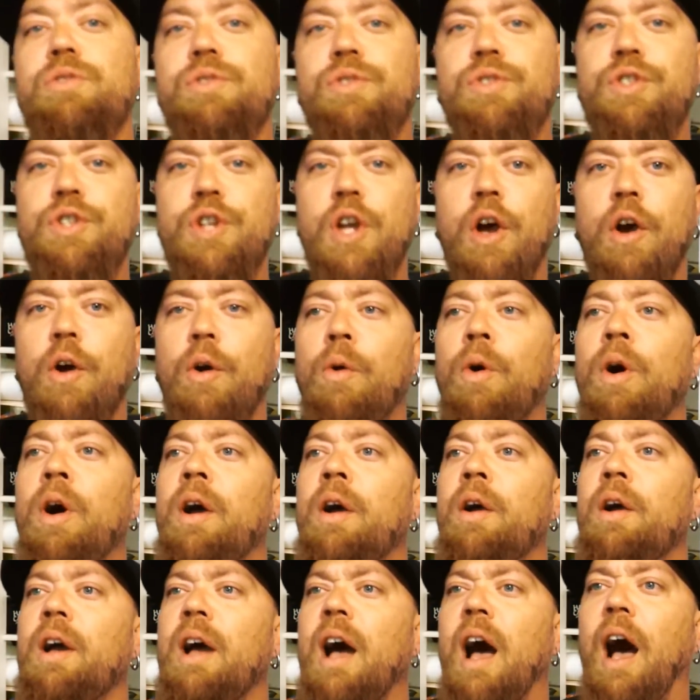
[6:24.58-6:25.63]
So
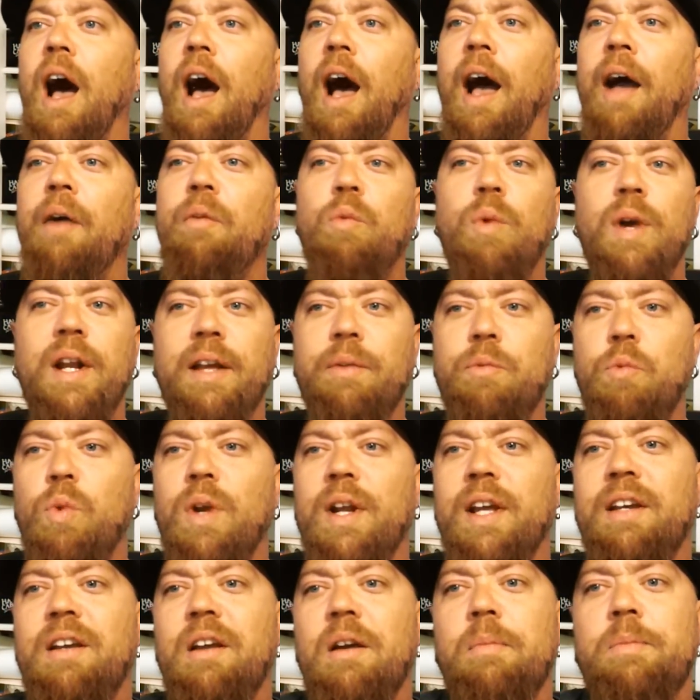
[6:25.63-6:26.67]
uh, when it
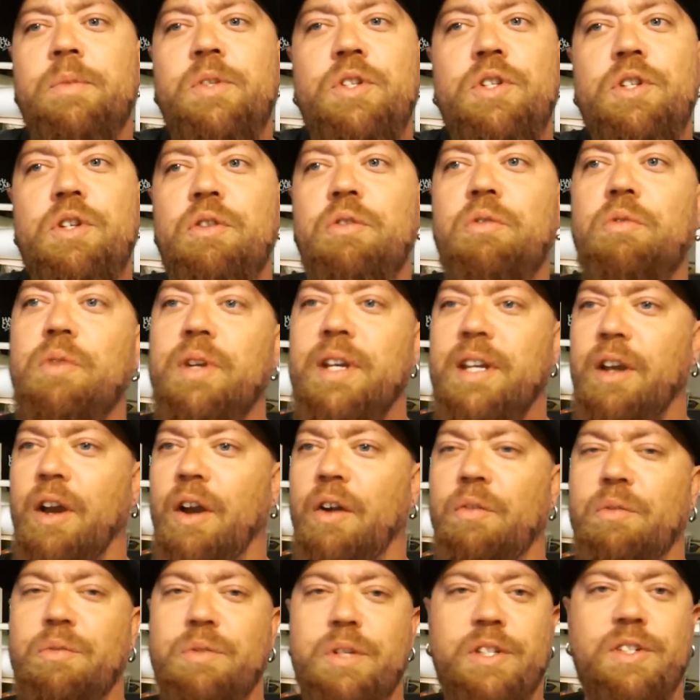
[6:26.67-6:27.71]
when it comes to you
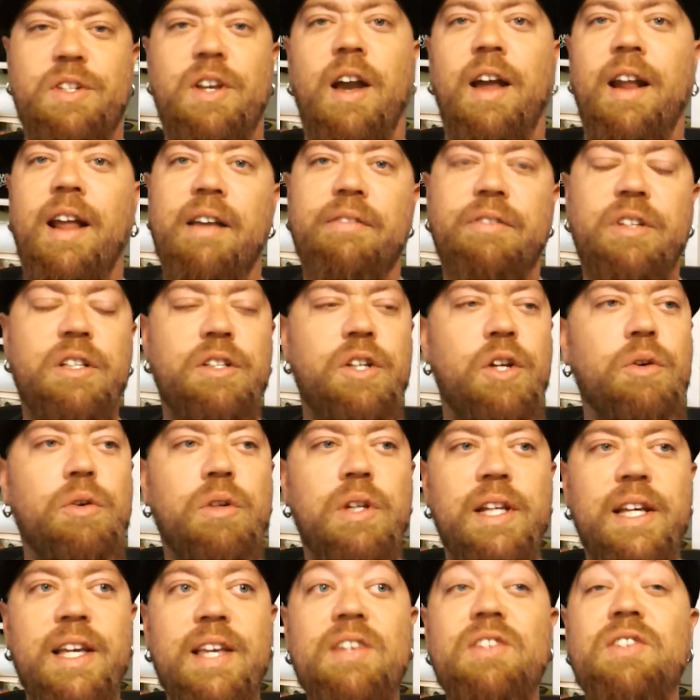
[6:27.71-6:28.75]
know does God have a
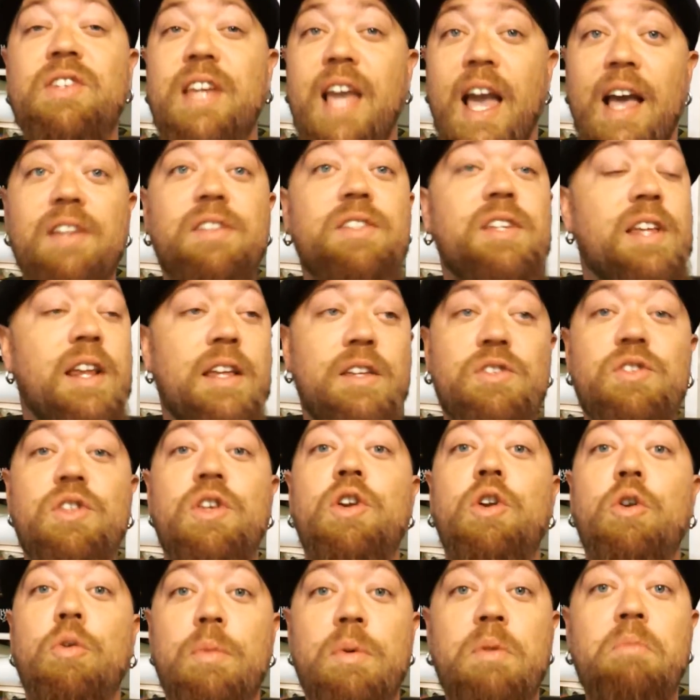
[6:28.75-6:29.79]
nucleus? Yes, it is
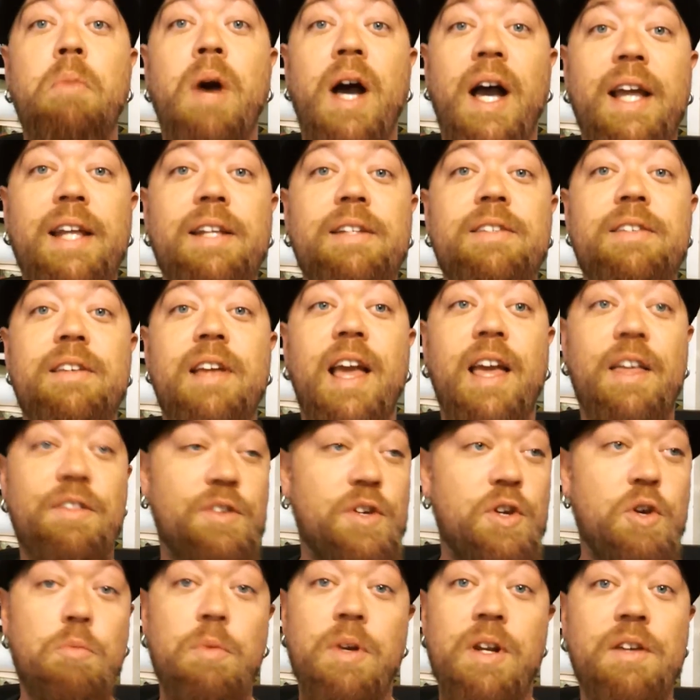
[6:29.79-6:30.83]
the human mind and
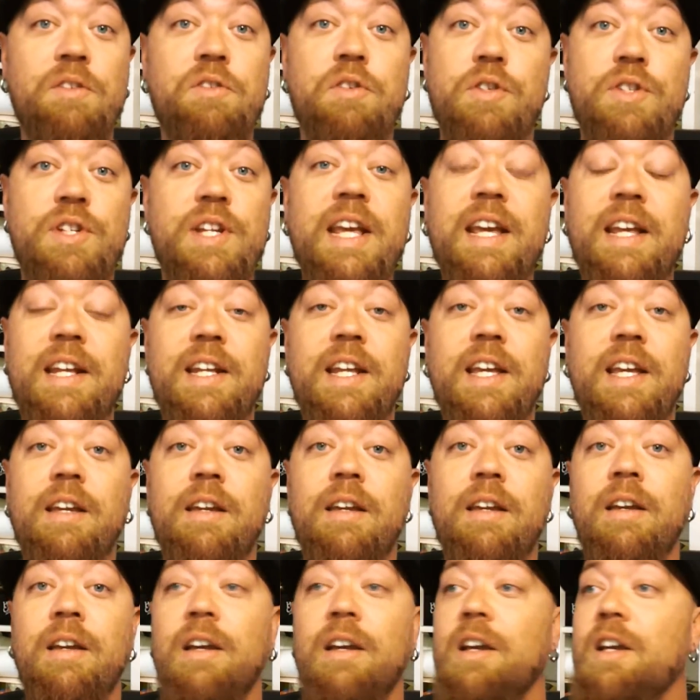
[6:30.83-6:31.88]
the human understanding.
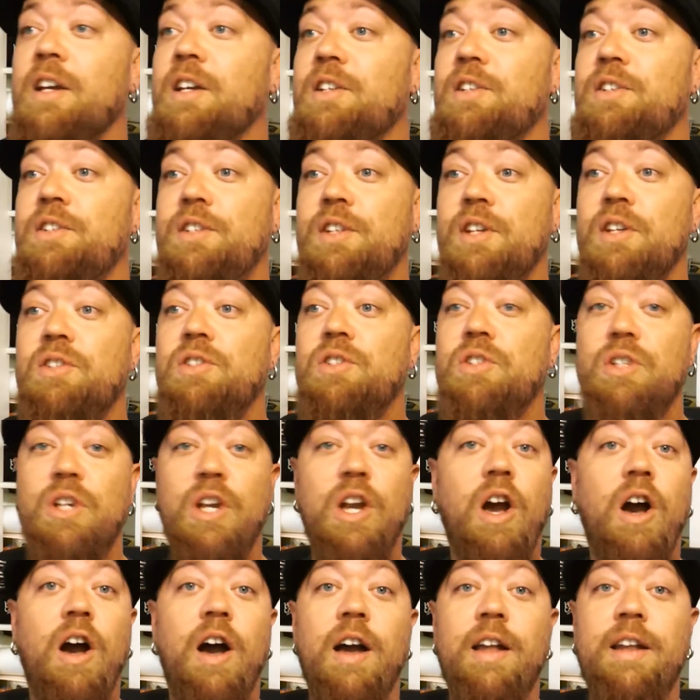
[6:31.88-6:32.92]
Does
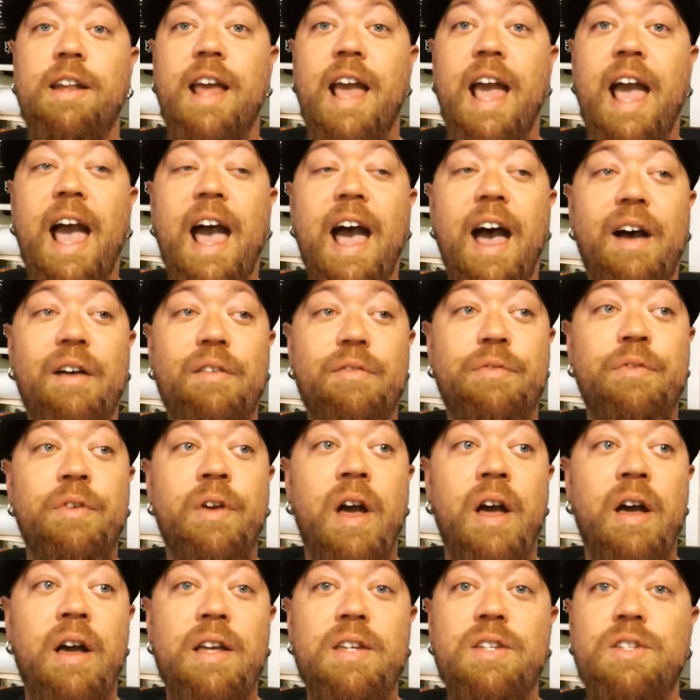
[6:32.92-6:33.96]
God have
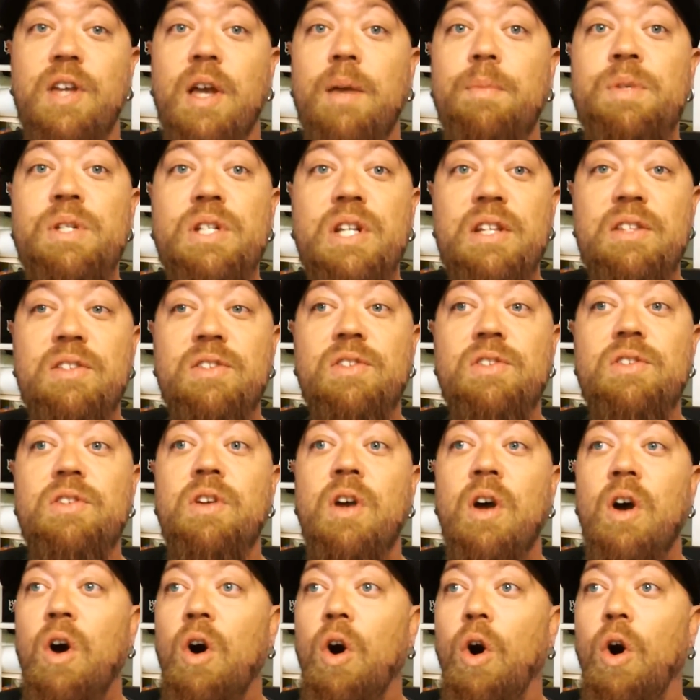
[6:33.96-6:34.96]
substance?